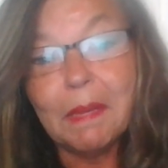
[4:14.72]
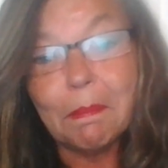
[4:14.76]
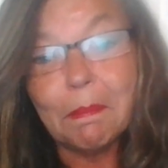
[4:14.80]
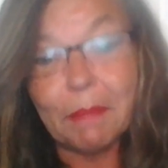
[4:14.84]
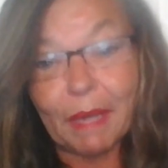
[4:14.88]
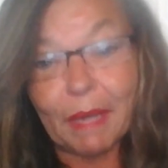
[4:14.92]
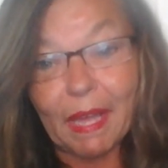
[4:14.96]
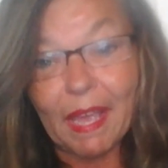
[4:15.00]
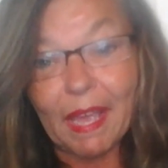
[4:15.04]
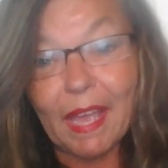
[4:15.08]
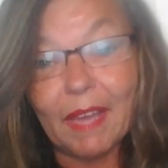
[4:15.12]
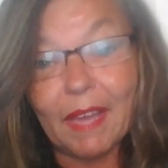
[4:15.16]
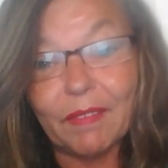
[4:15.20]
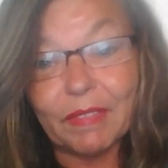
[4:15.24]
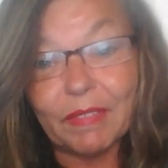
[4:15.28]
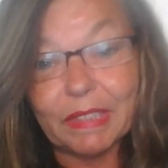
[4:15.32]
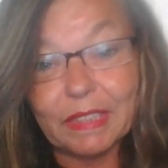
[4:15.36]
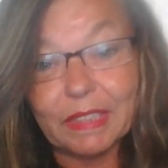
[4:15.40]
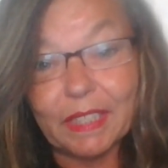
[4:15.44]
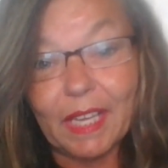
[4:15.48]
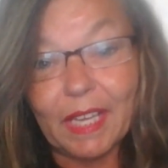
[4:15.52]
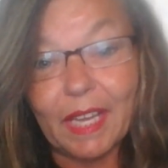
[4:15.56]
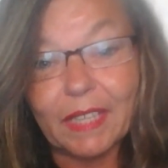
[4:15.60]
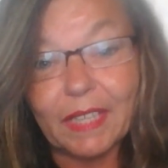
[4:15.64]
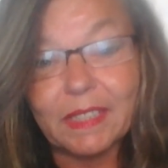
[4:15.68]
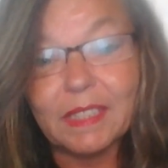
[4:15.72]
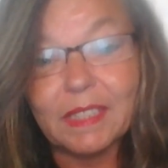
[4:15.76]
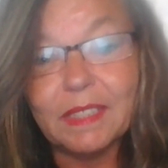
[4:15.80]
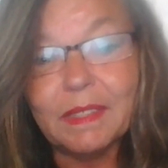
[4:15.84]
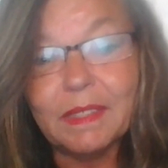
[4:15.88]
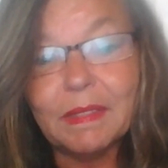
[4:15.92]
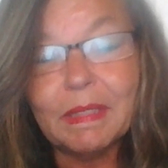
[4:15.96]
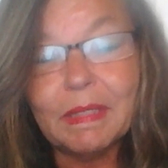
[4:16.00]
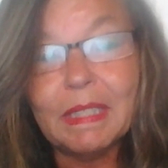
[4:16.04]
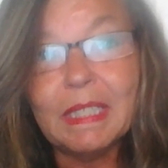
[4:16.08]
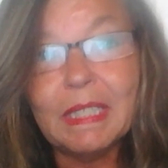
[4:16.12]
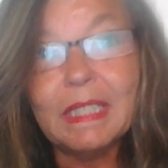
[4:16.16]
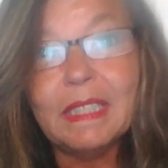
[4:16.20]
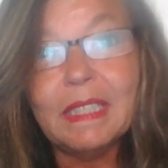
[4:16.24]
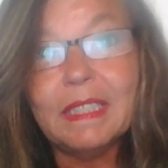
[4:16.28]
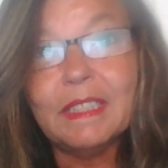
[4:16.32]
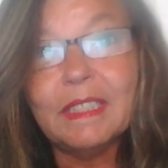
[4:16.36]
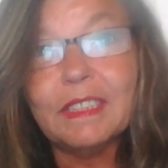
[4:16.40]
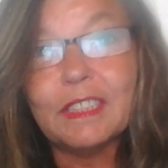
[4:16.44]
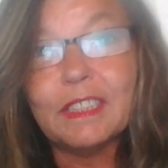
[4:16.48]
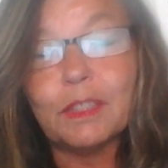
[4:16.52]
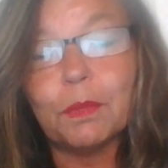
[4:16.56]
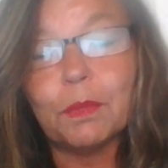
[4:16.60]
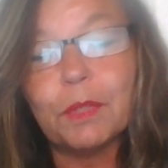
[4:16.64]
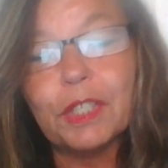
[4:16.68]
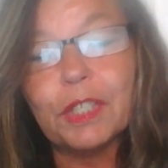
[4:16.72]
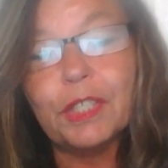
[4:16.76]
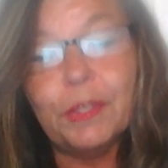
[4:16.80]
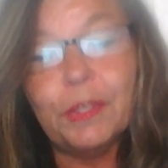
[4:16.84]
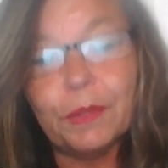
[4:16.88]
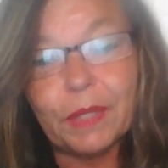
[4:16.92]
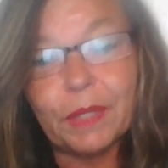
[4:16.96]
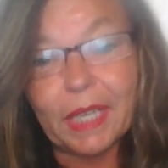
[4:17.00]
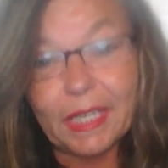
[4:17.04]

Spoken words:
but I haven't yet. So what do you